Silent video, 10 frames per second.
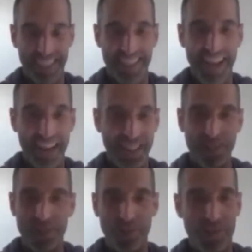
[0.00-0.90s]
Not
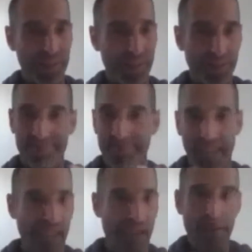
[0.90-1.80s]
you to
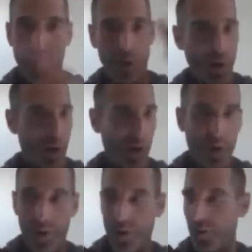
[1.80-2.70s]
him or
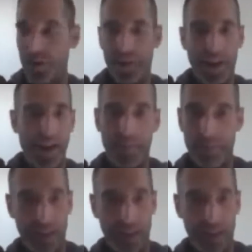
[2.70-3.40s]
her or them.